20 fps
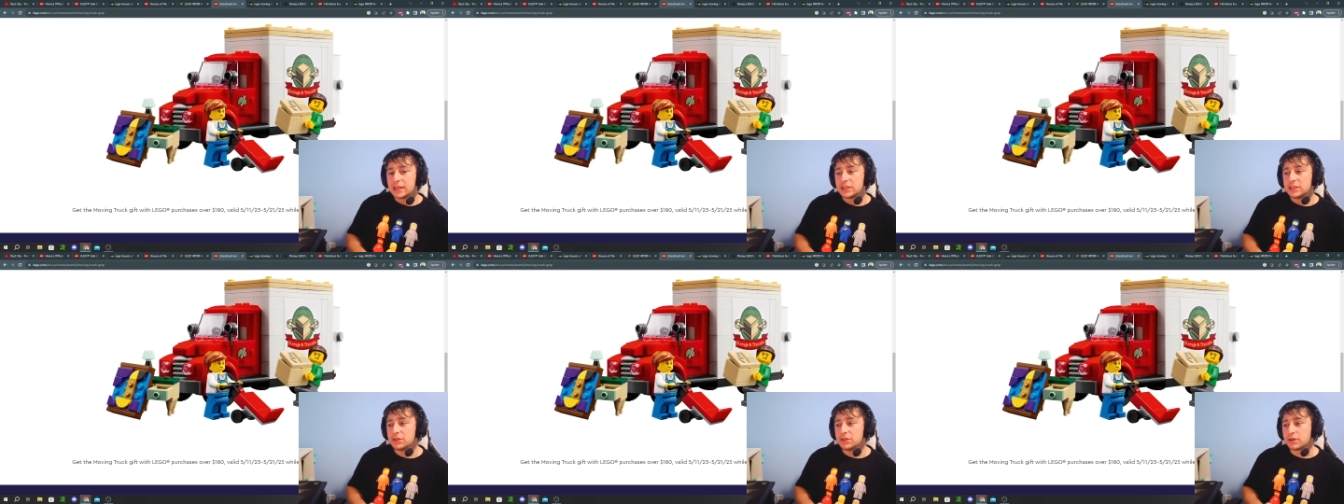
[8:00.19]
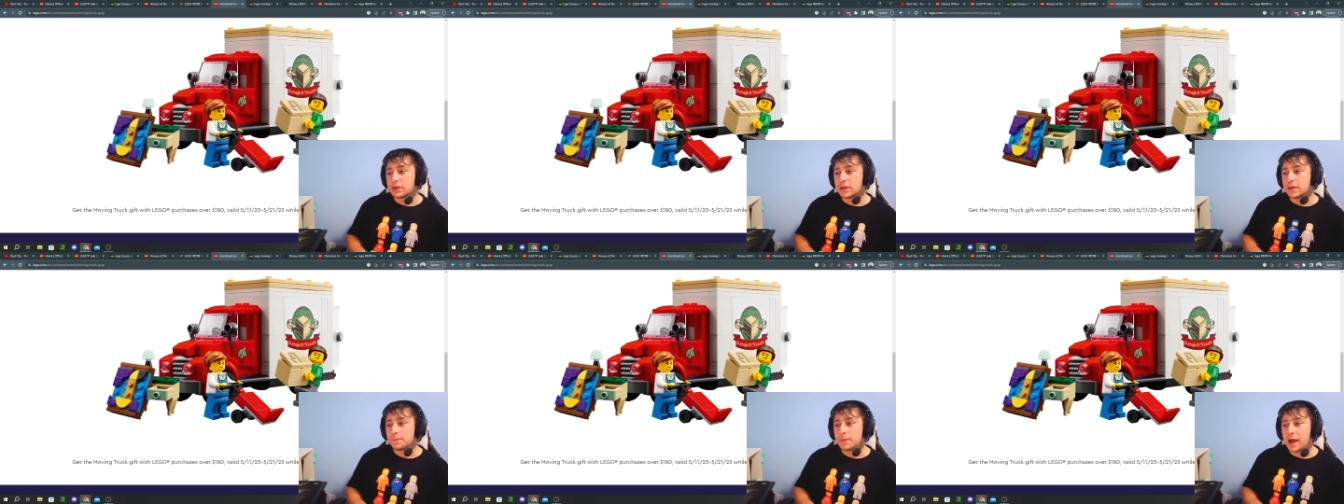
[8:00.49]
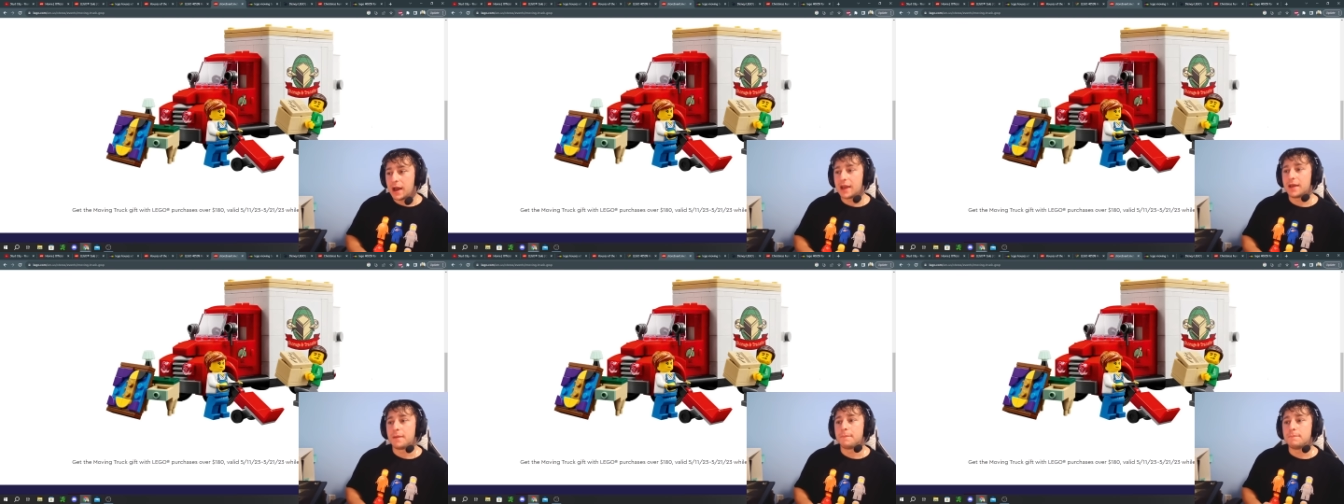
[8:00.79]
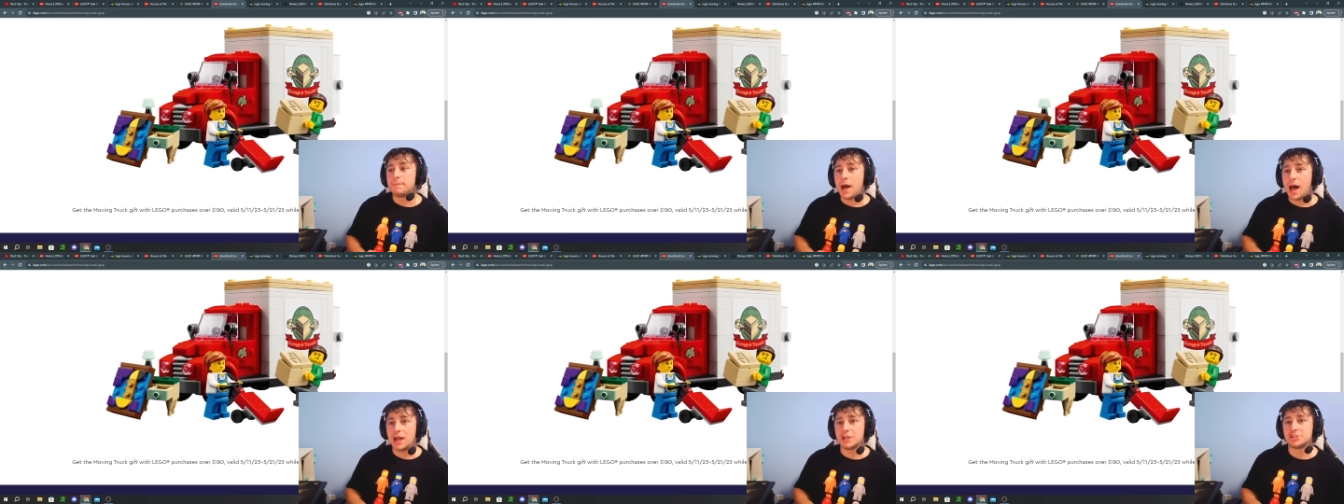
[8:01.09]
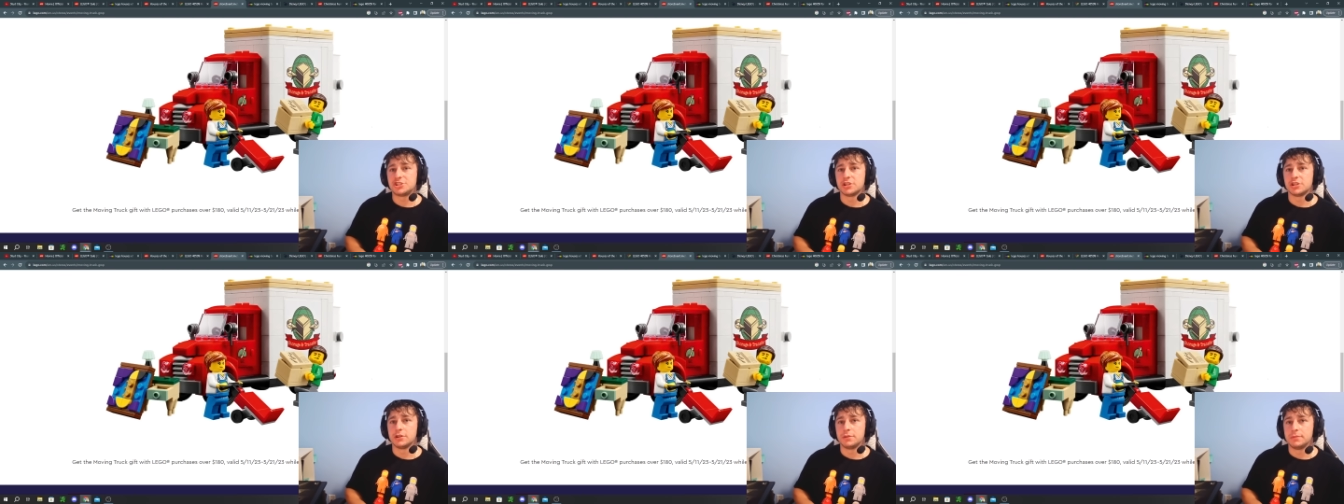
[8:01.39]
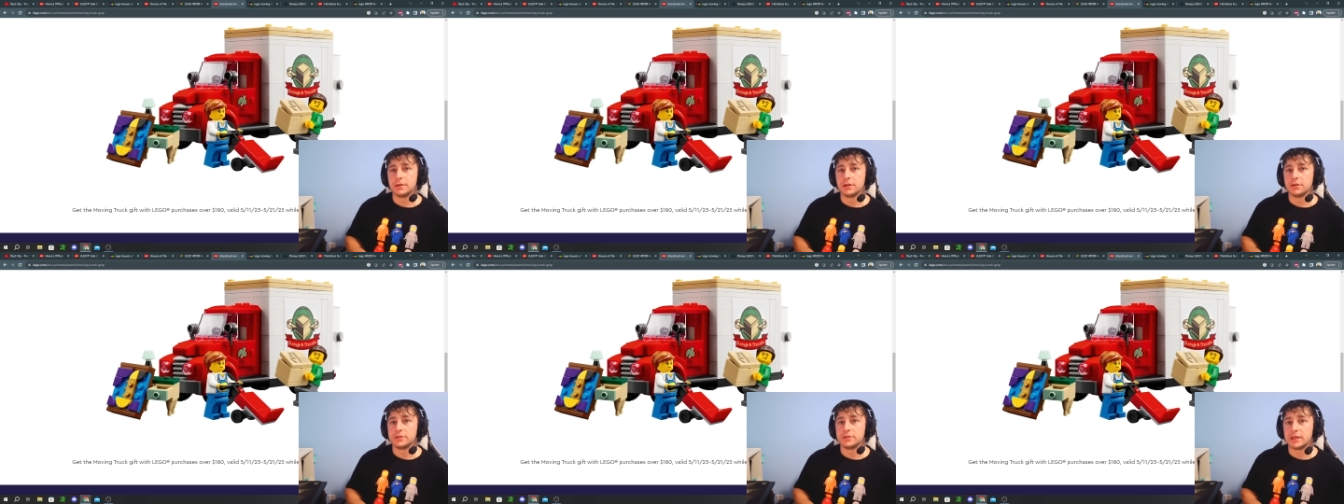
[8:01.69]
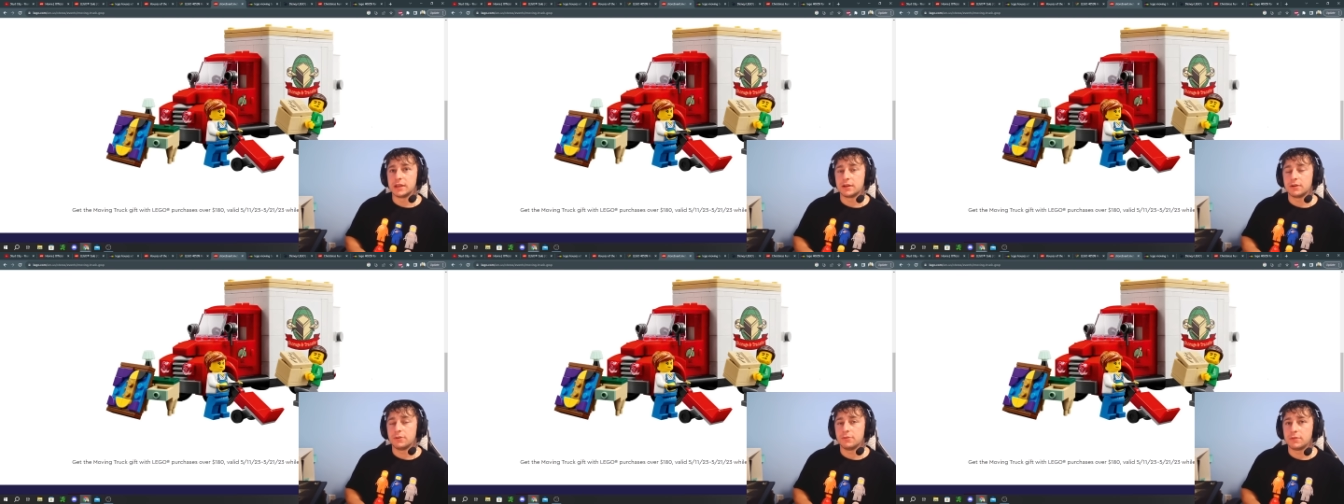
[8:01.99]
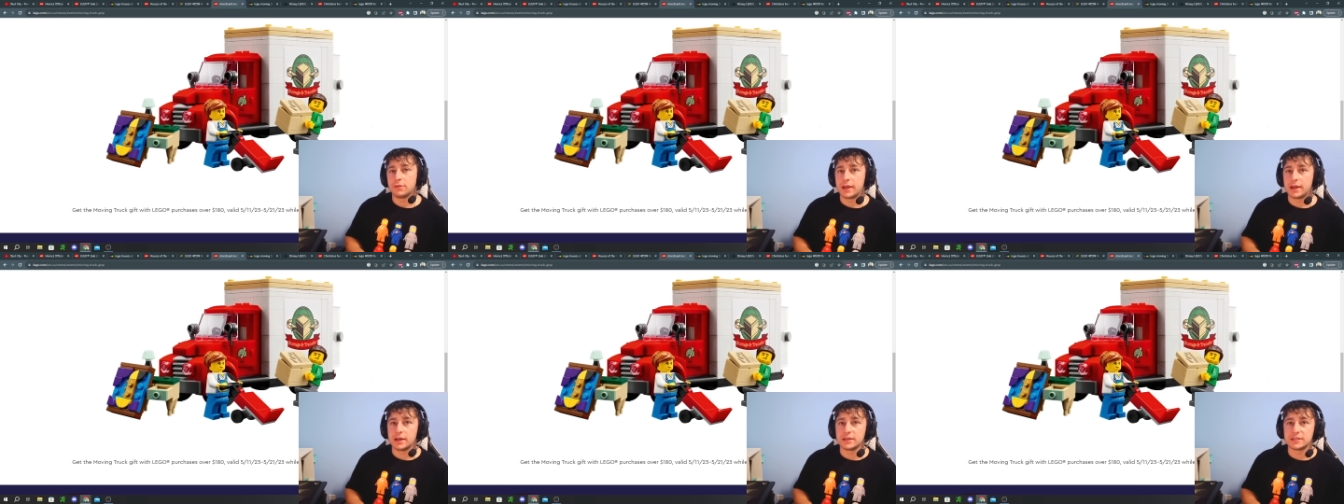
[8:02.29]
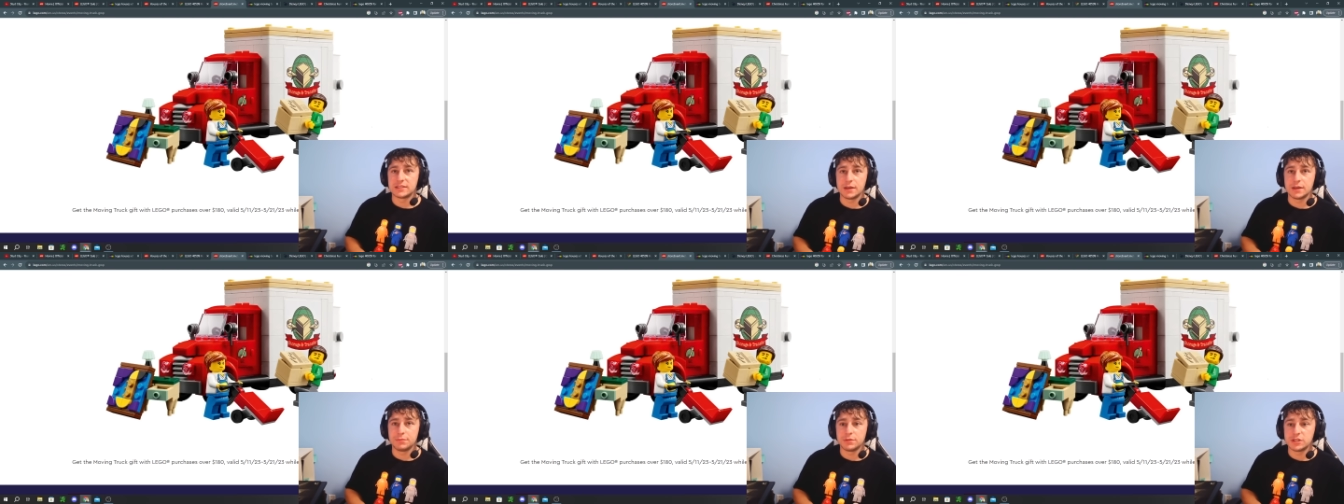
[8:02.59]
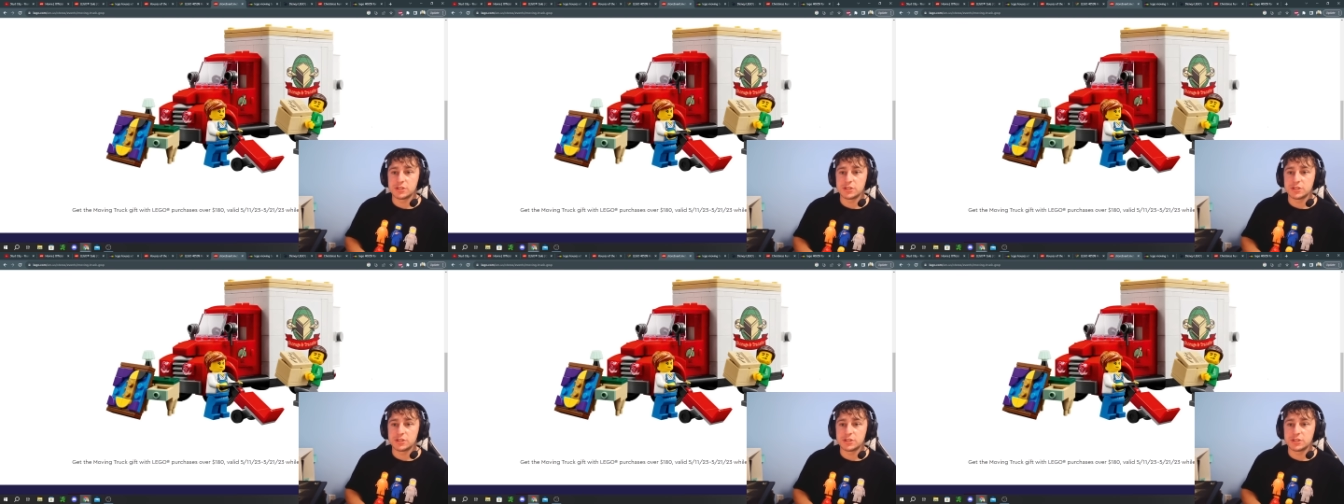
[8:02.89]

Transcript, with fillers: you could buy a modular building like Assembly